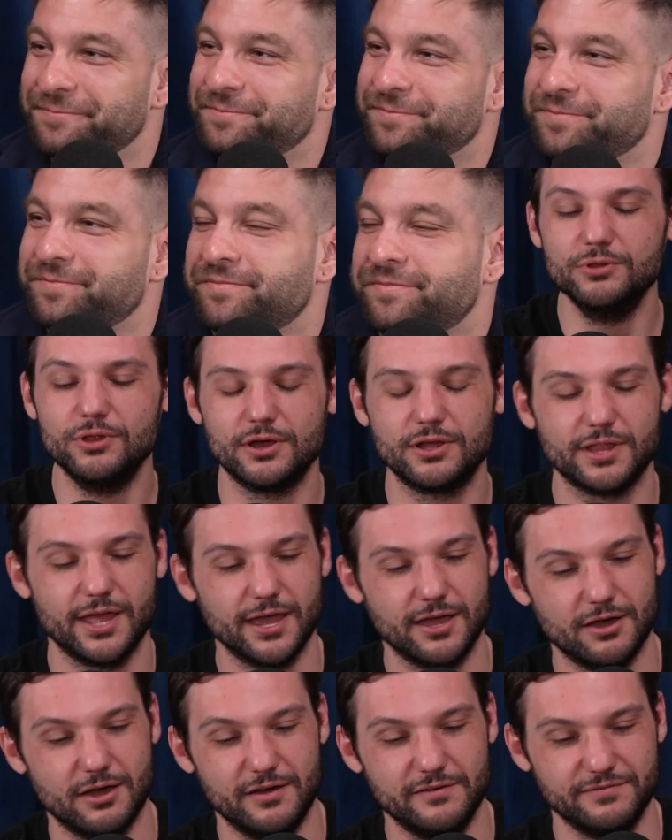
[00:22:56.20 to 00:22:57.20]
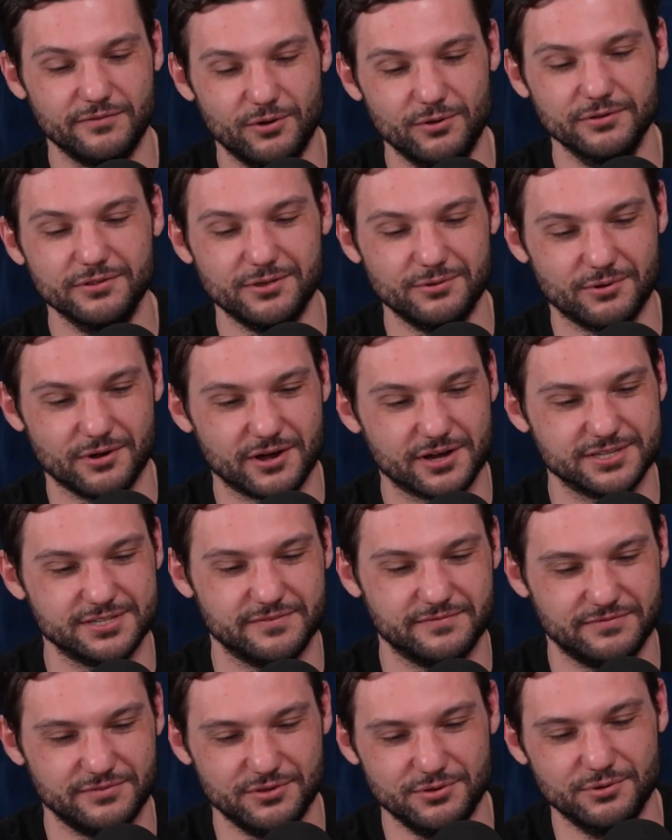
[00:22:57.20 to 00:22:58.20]
You look like off only works
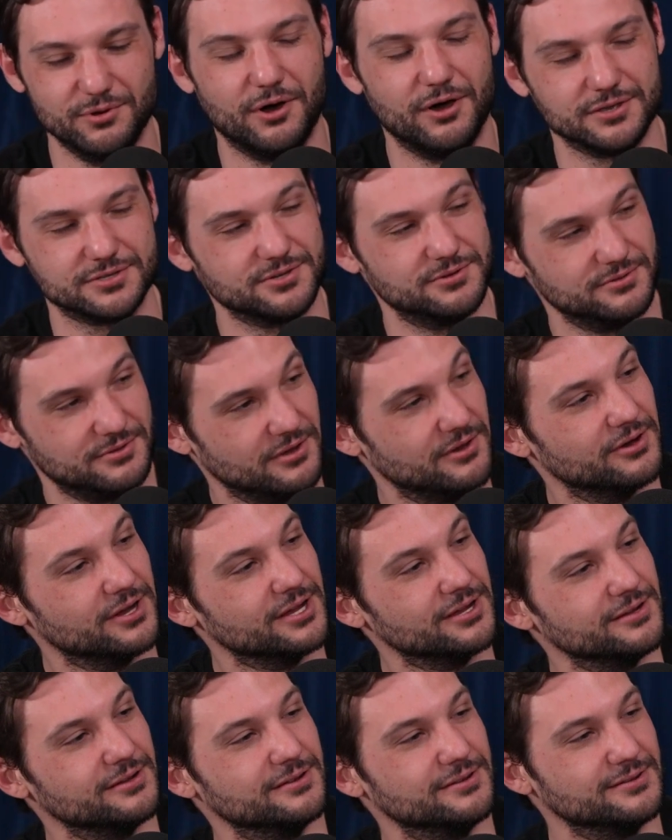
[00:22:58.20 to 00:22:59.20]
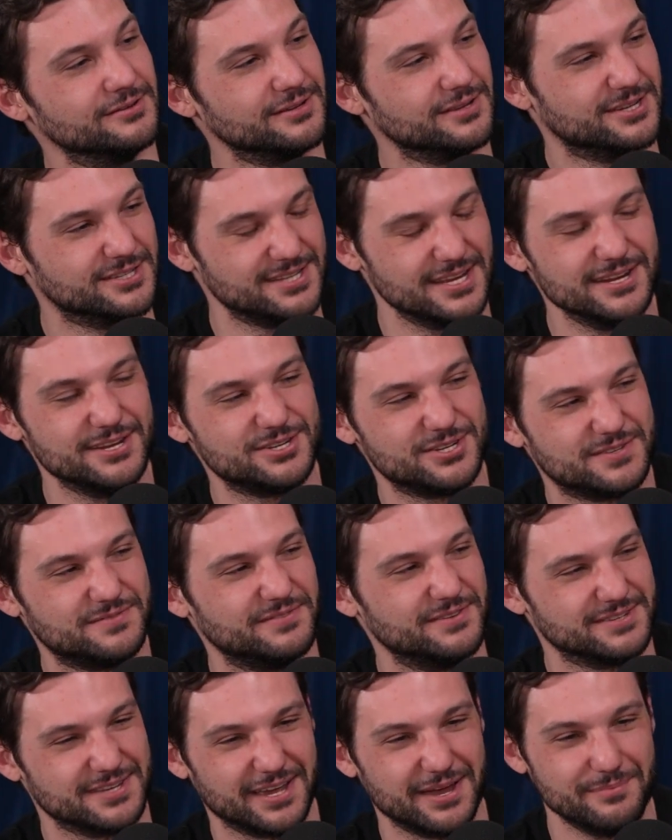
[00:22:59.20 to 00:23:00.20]
if you also do it. Because then it just
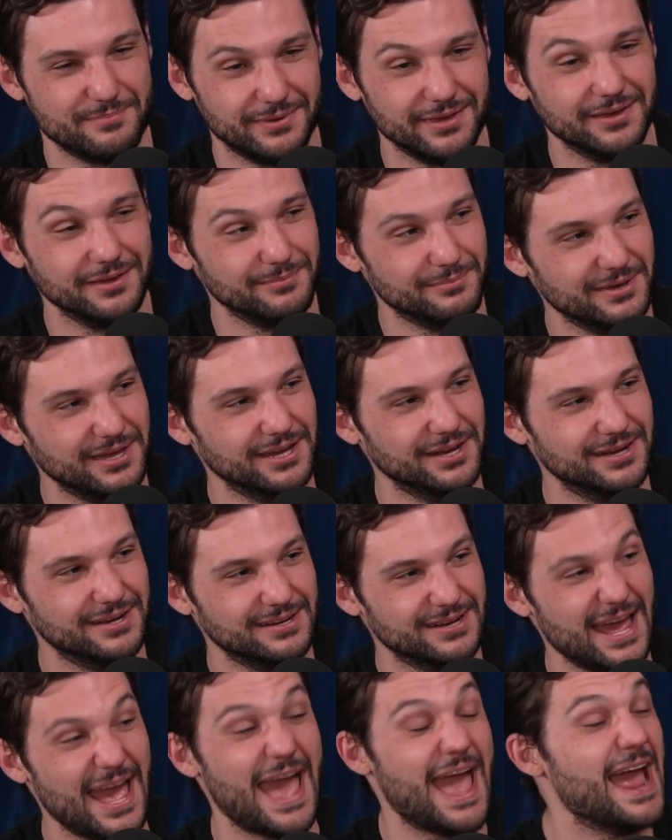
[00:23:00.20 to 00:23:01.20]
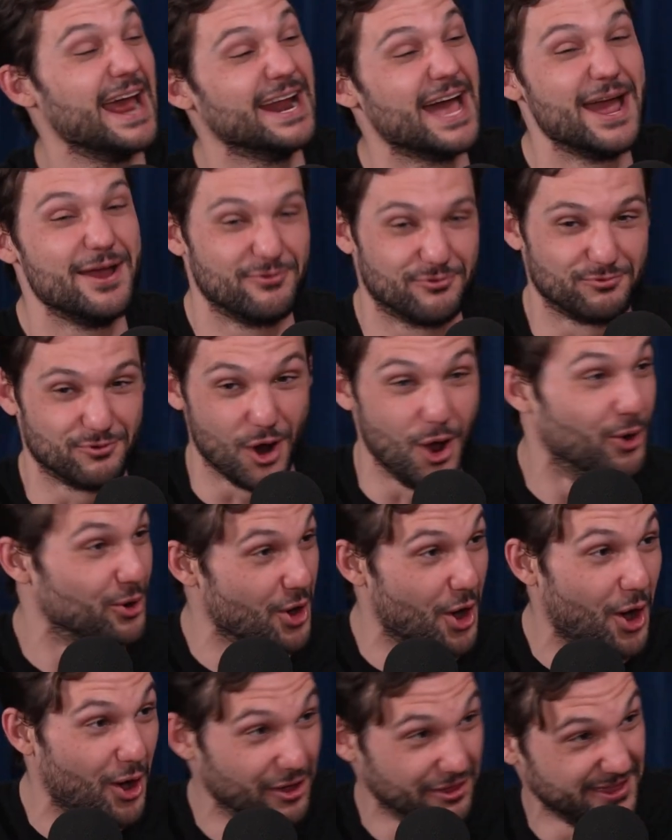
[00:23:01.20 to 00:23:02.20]
feels like I'm being mean. And I
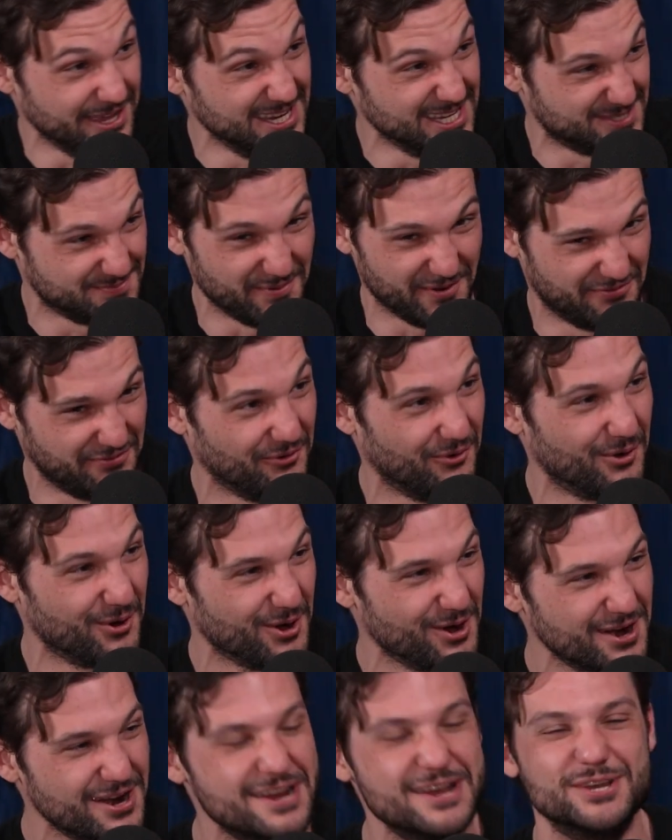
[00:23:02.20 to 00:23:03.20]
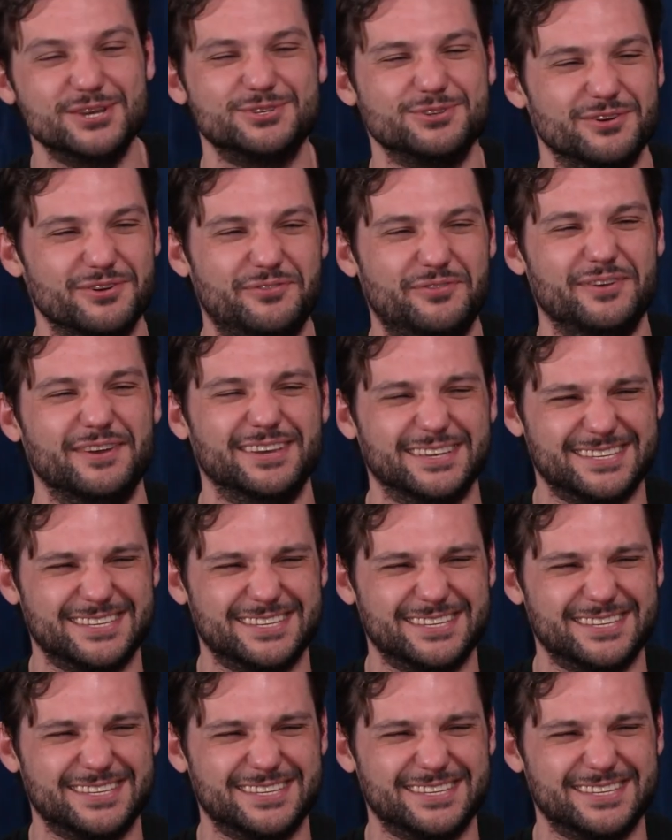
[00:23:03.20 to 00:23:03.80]
wrote all these before, so it feels